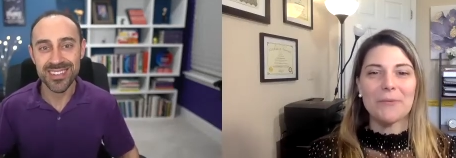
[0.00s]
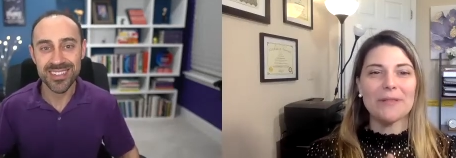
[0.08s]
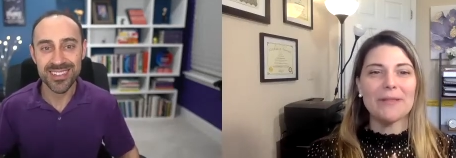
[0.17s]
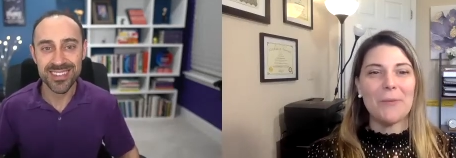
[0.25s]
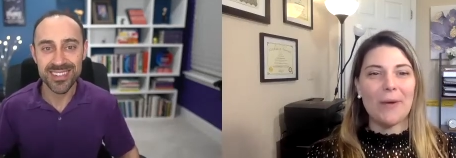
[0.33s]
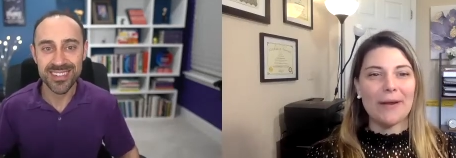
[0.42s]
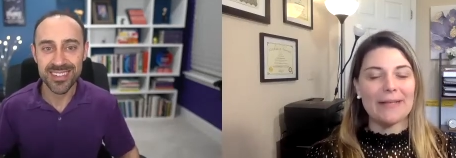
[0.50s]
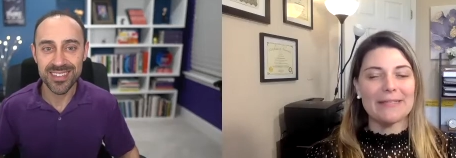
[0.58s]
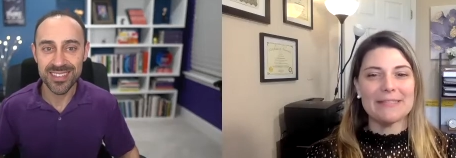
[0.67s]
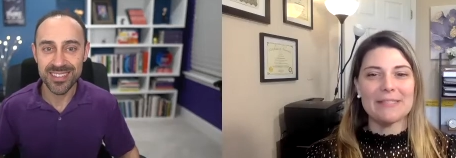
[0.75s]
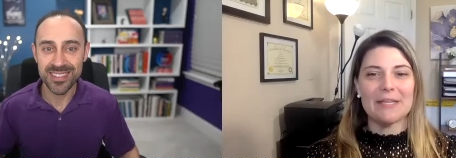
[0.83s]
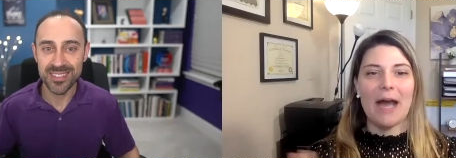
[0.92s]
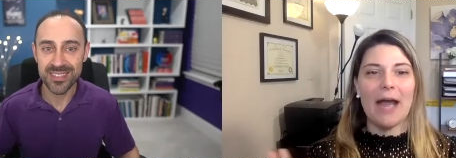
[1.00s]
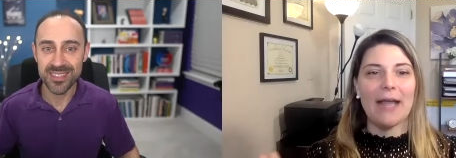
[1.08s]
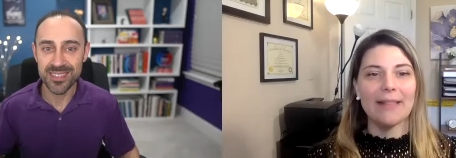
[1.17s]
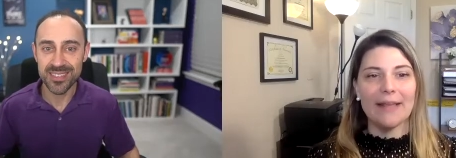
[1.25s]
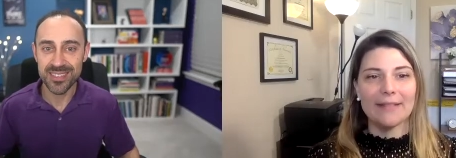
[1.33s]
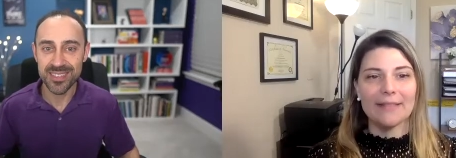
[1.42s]
Speaker 1: really wanted to
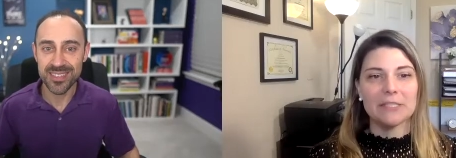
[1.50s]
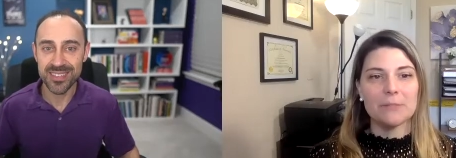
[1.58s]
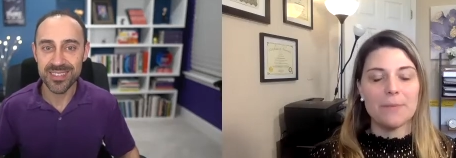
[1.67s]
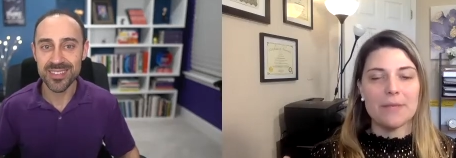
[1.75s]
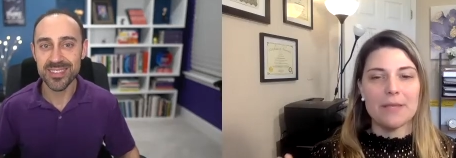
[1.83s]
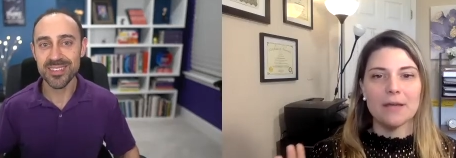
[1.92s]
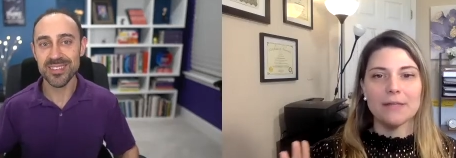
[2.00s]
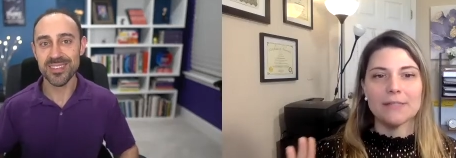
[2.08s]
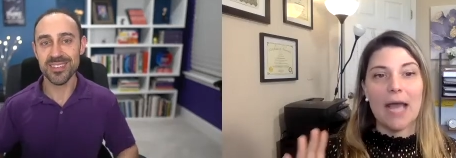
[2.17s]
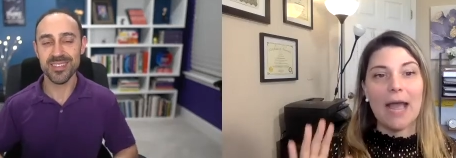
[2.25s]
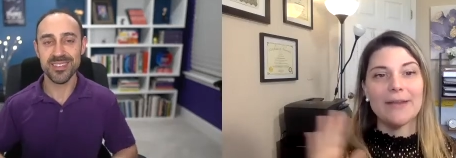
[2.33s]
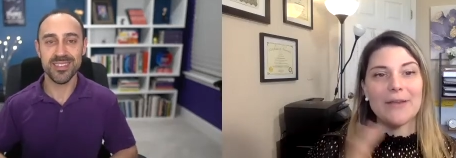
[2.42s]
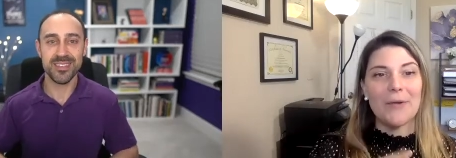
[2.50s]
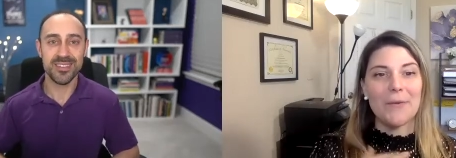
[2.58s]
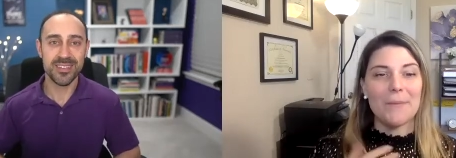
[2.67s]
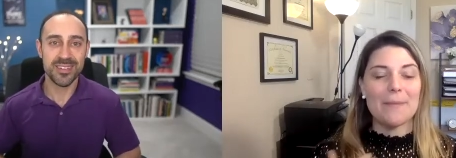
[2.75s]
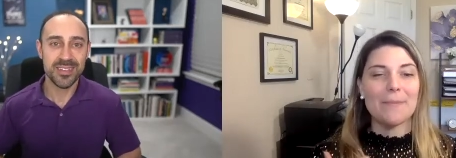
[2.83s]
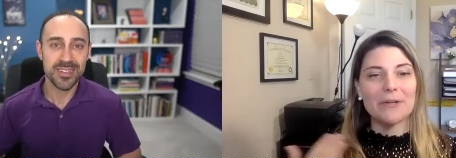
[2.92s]
highlight this because I know
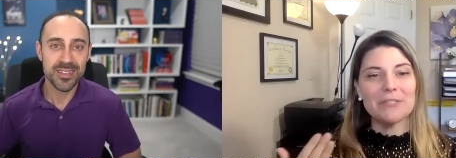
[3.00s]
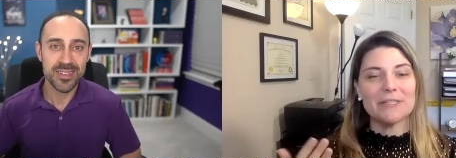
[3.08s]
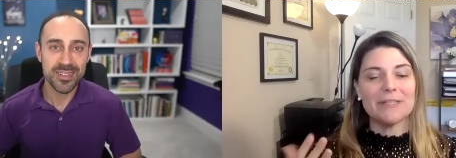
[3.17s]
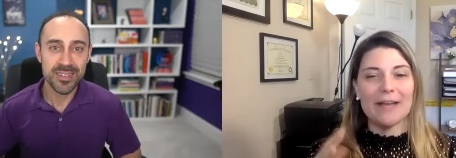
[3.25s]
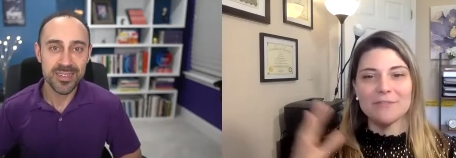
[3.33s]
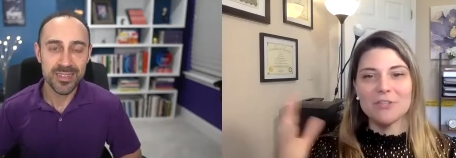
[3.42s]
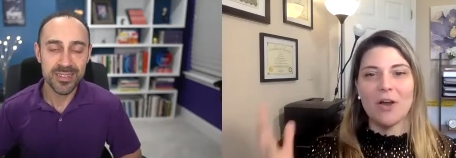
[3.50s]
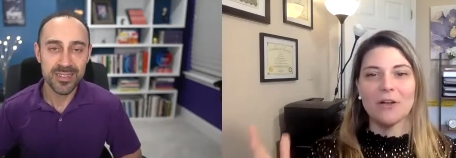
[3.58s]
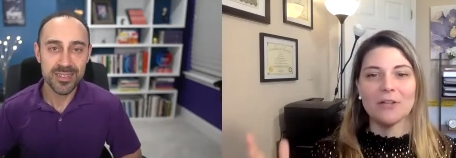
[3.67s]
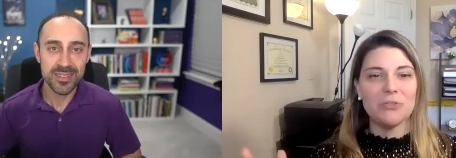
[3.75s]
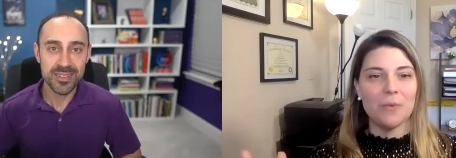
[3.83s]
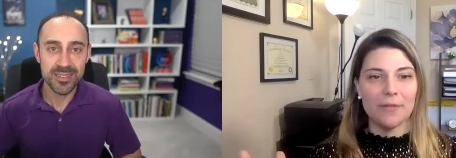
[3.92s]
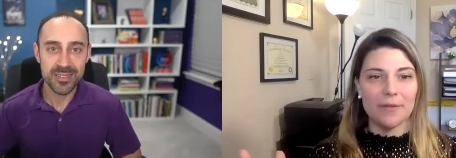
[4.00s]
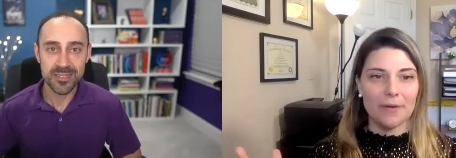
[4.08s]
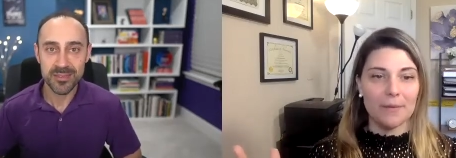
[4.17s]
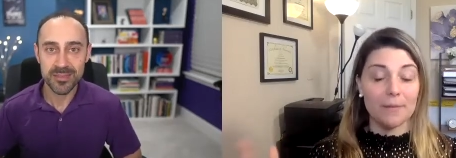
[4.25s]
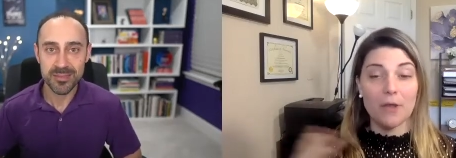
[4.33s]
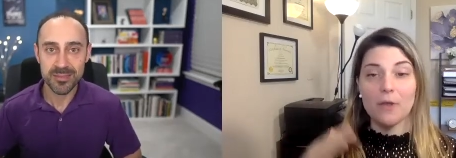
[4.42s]
me personally, I've talked to
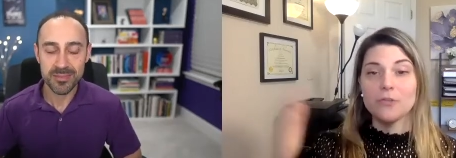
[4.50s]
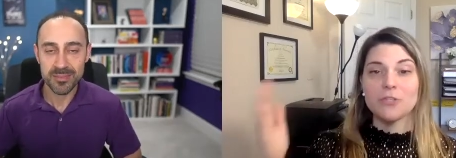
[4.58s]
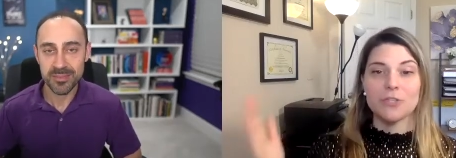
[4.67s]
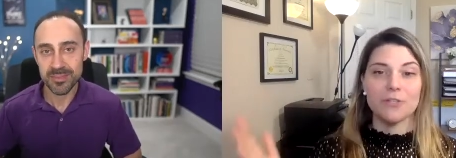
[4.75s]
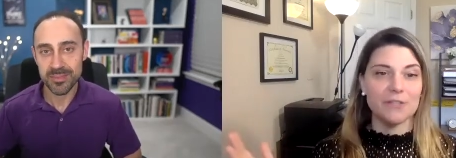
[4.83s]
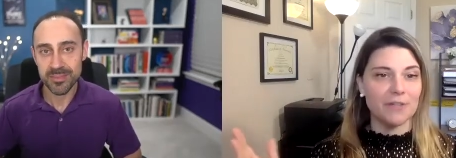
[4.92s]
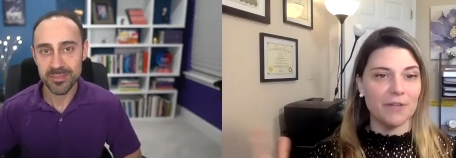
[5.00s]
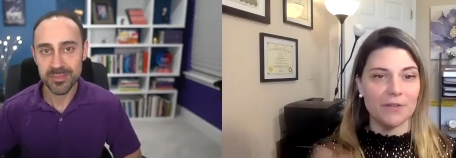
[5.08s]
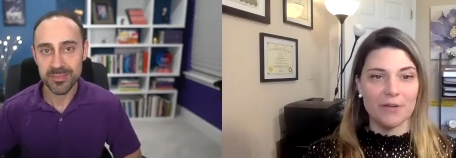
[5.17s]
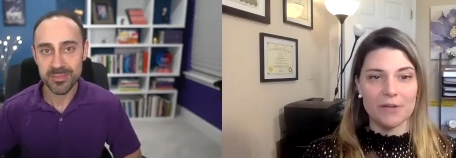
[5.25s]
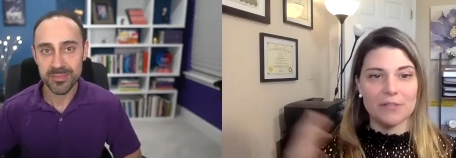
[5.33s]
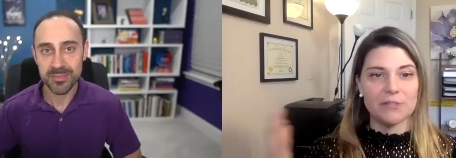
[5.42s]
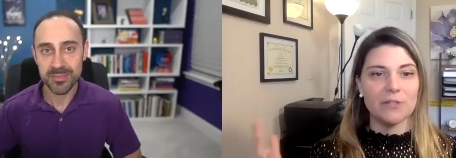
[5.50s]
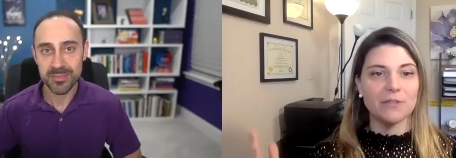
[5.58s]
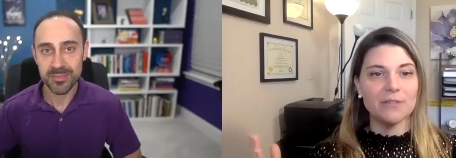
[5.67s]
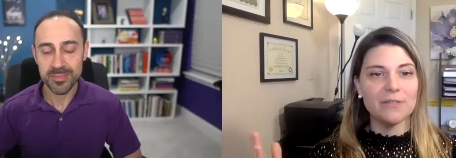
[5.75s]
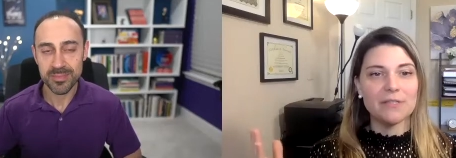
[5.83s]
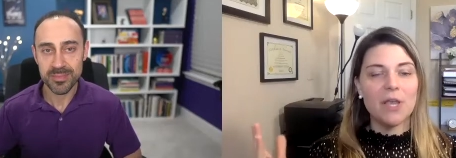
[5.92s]
other coaches and other
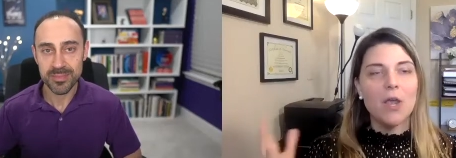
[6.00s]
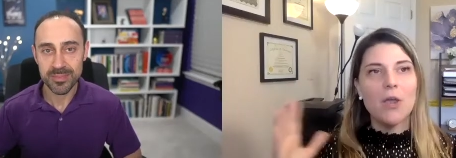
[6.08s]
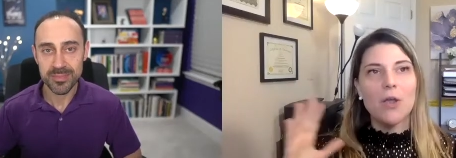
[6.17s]
consultants